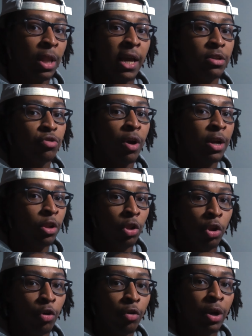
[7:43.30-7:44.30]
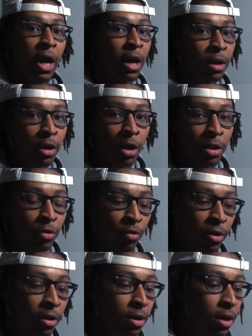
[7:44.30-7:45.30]
trying to learn how to color
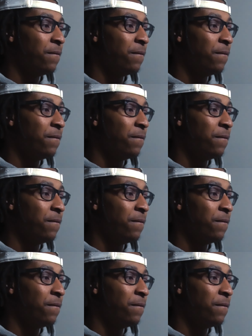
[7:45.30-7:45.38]
grade.